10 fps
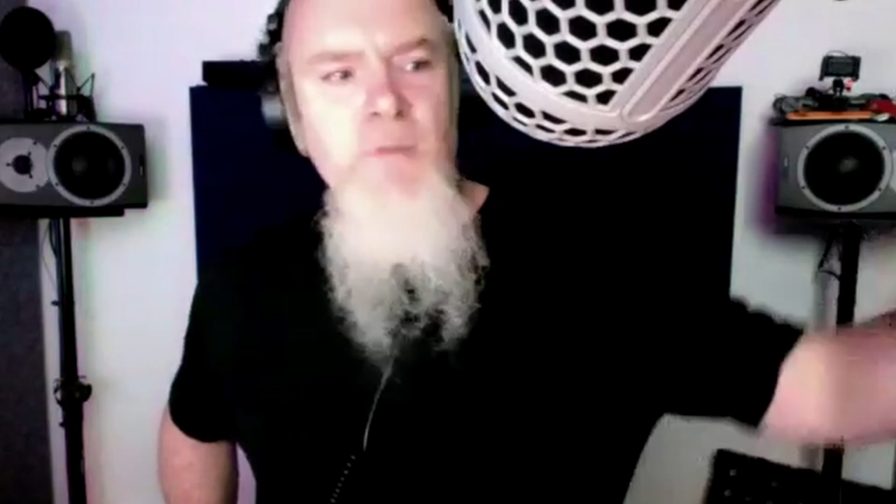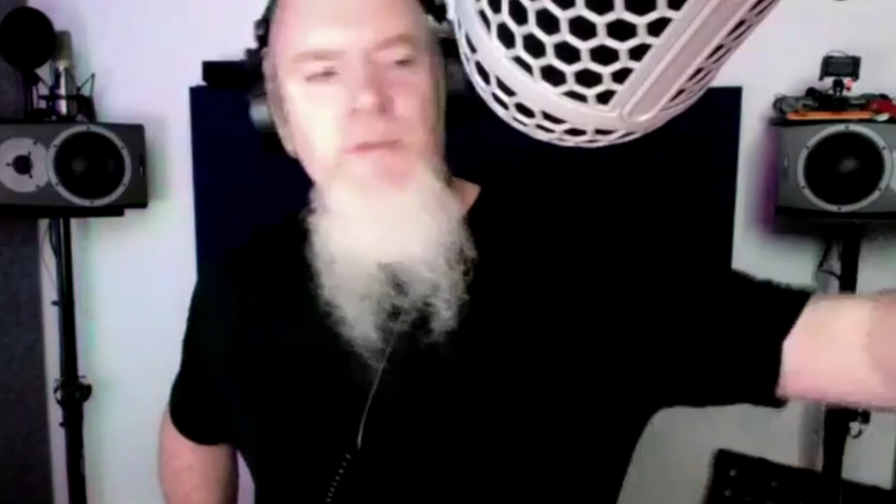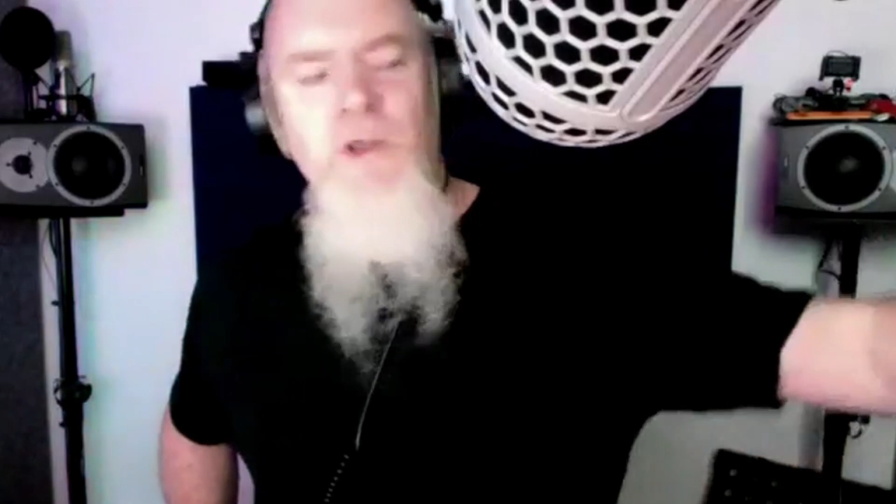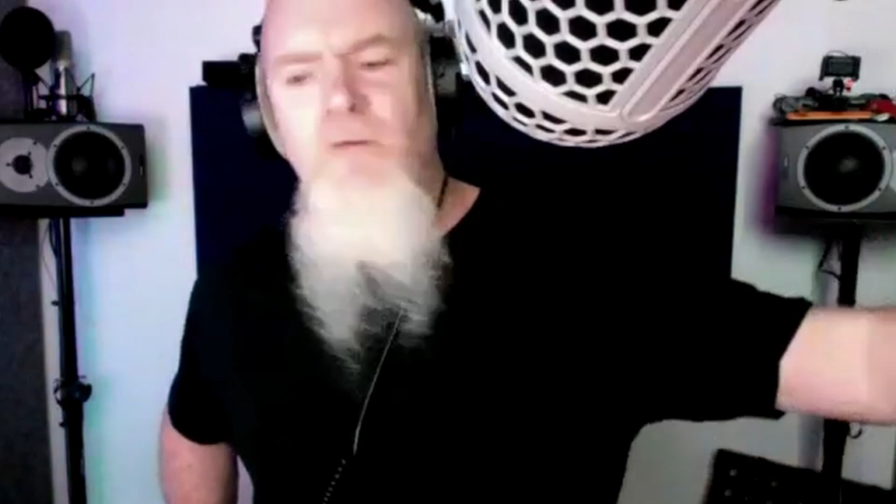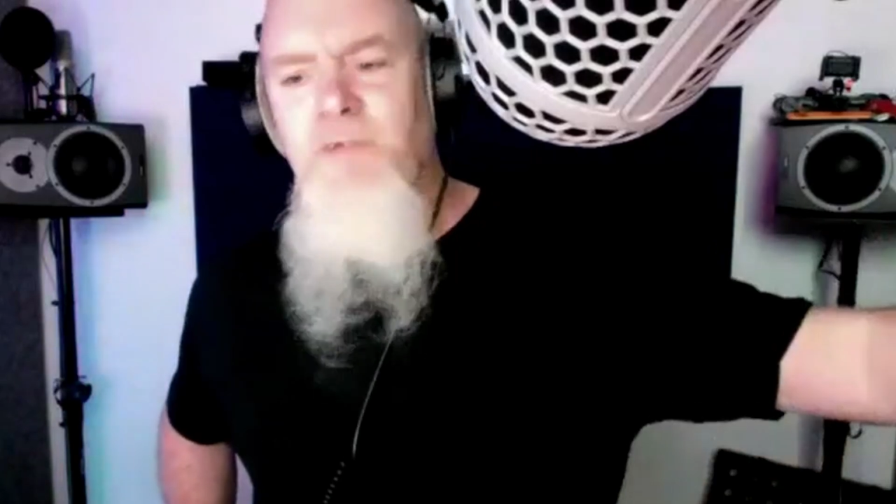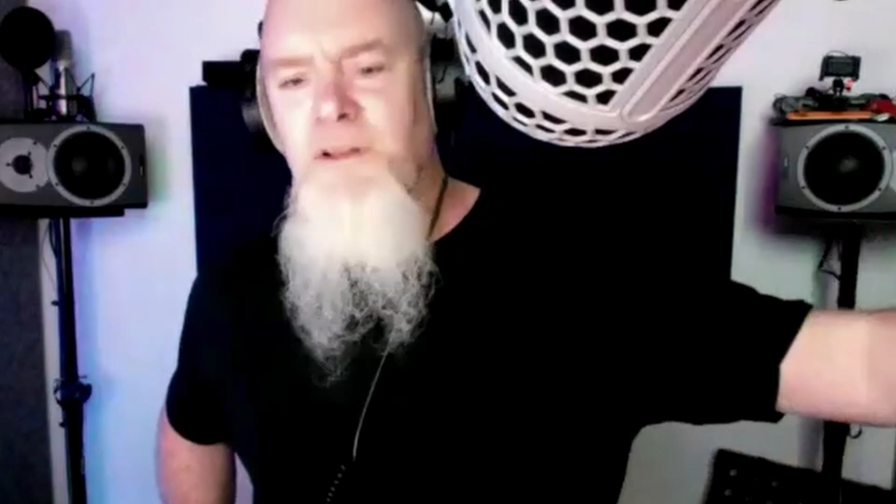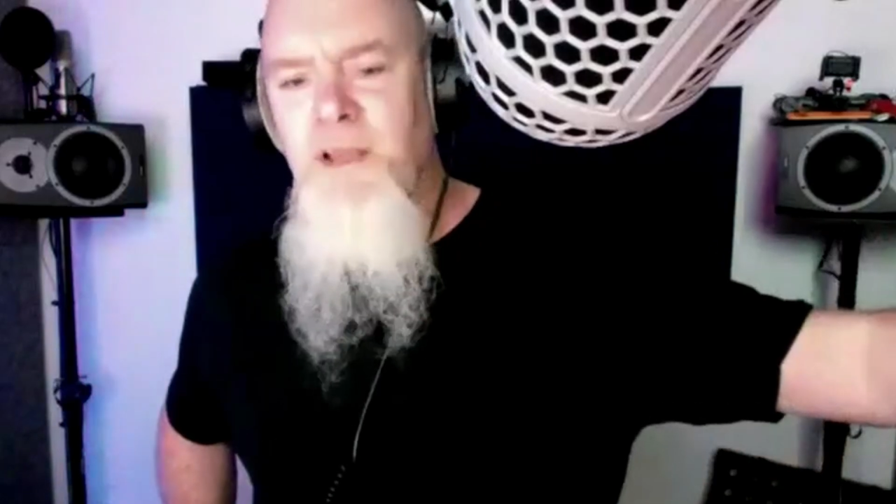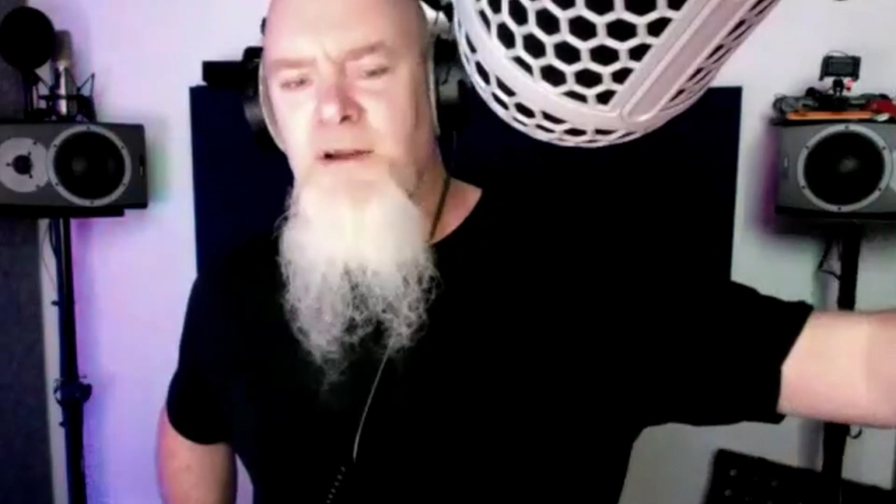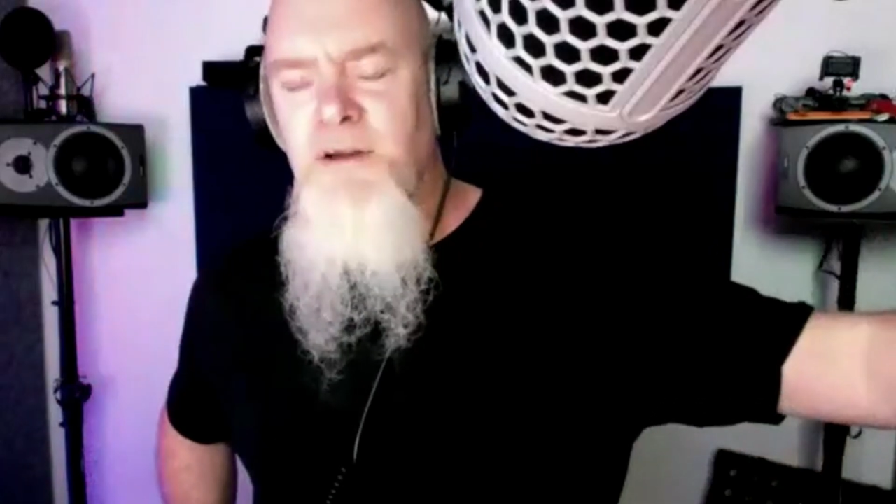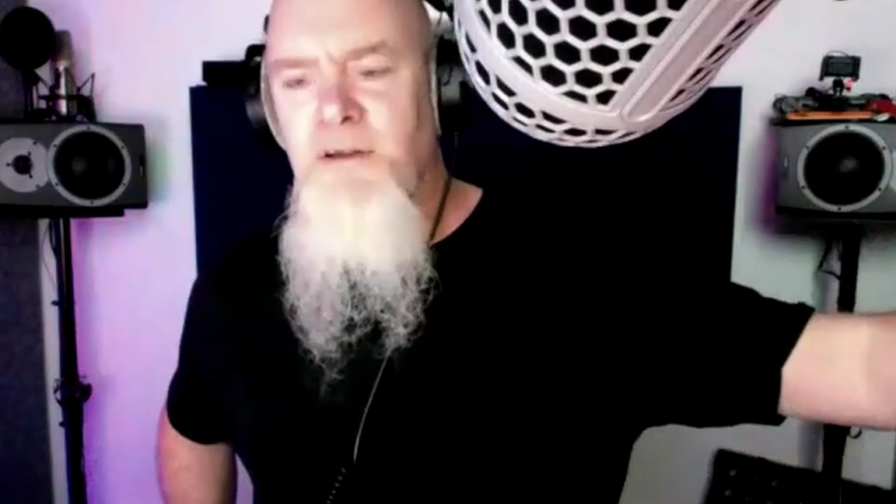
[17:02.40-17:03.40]
maybe the offline
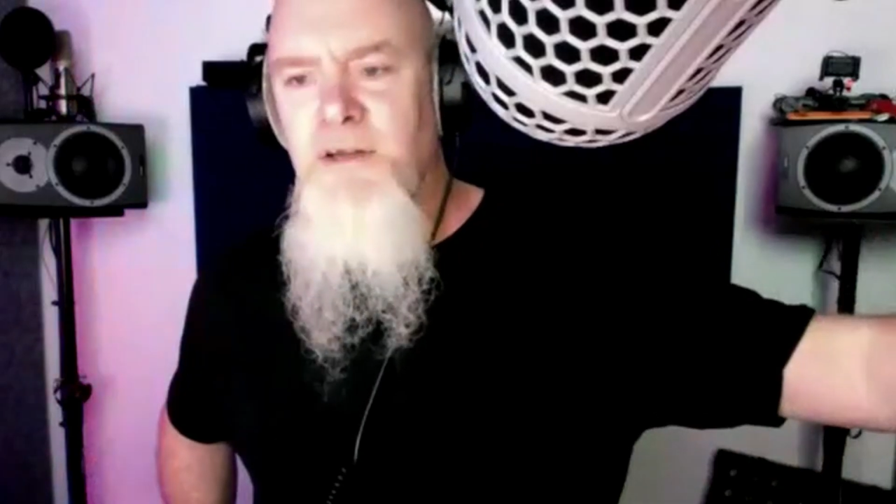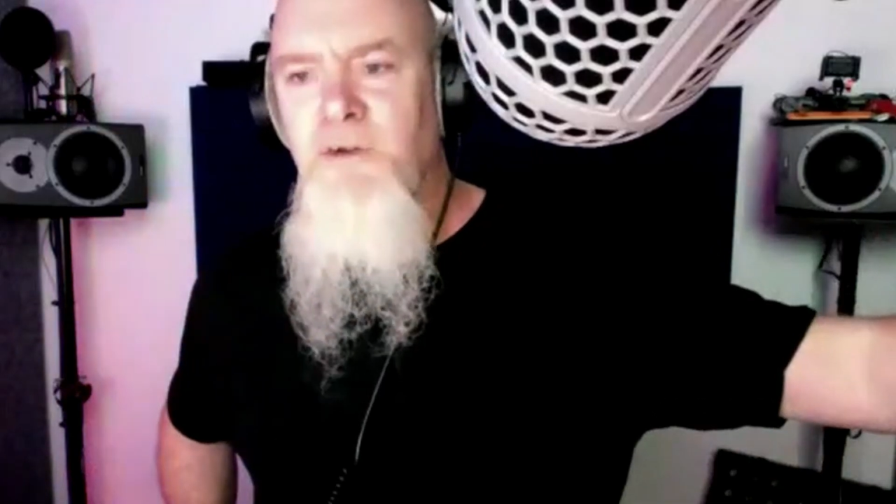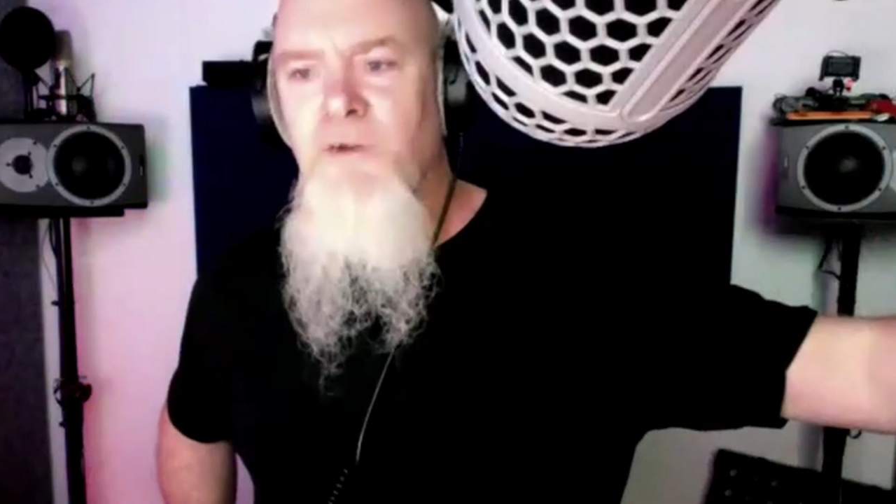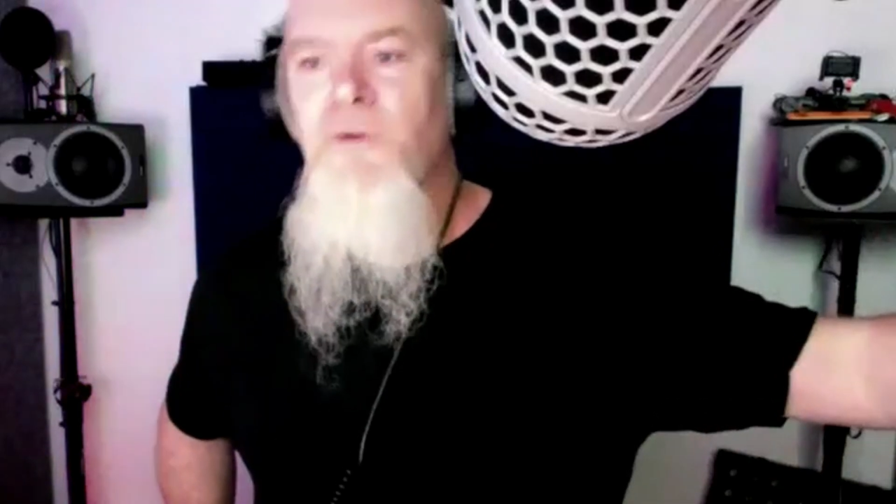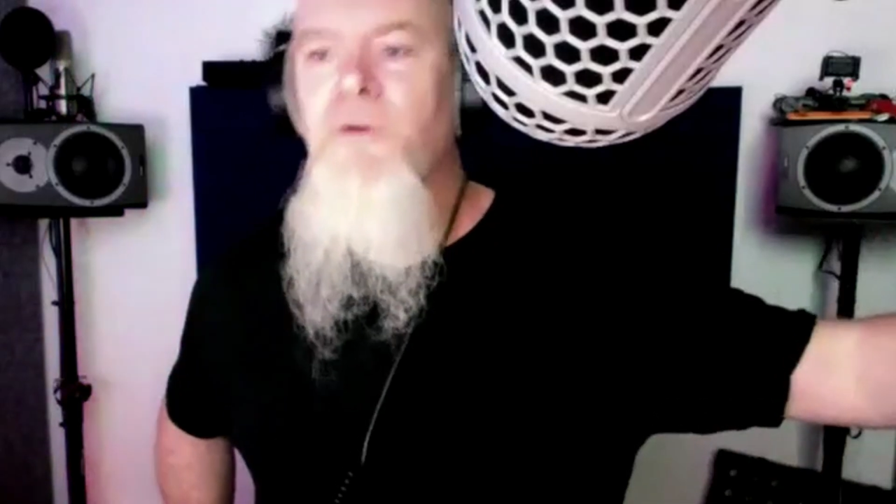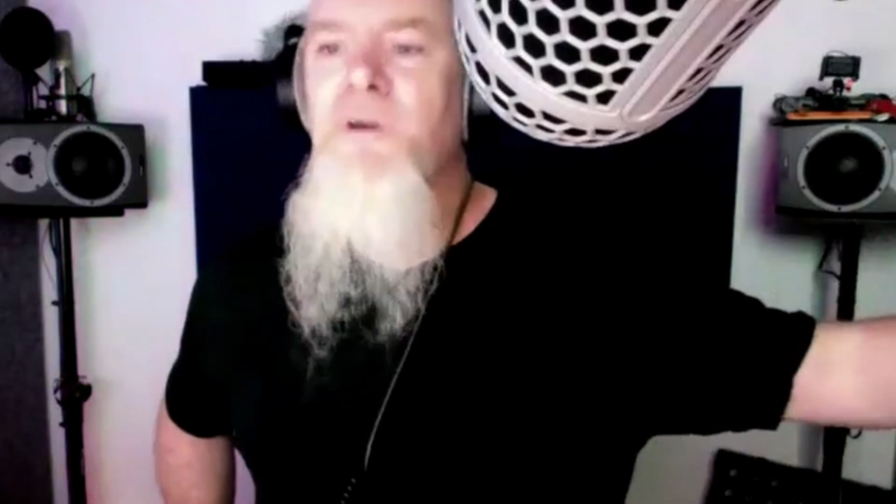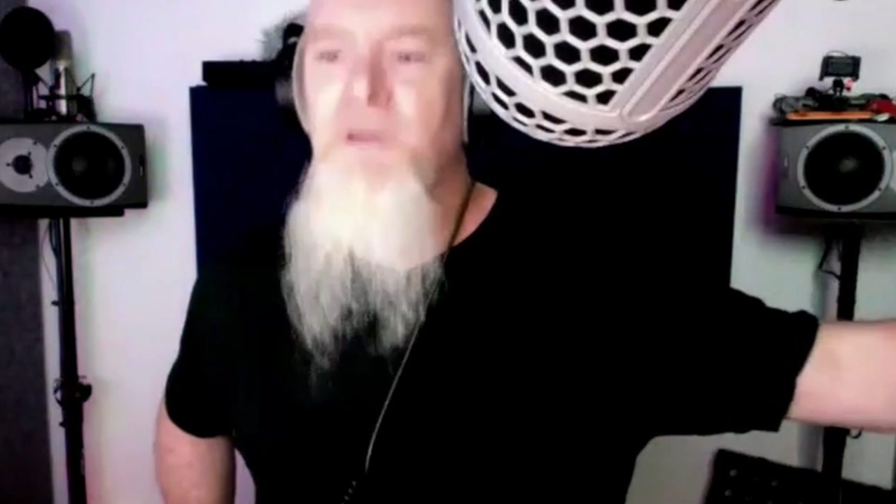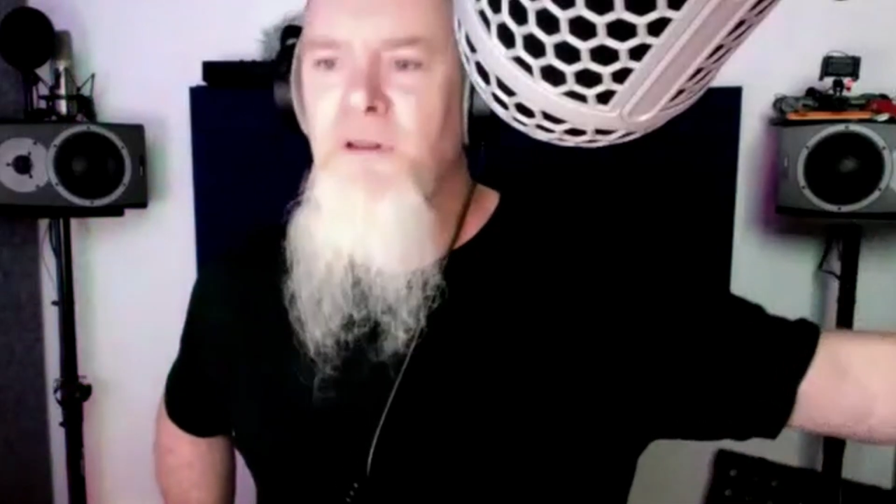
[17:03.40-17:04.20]
editor didn't do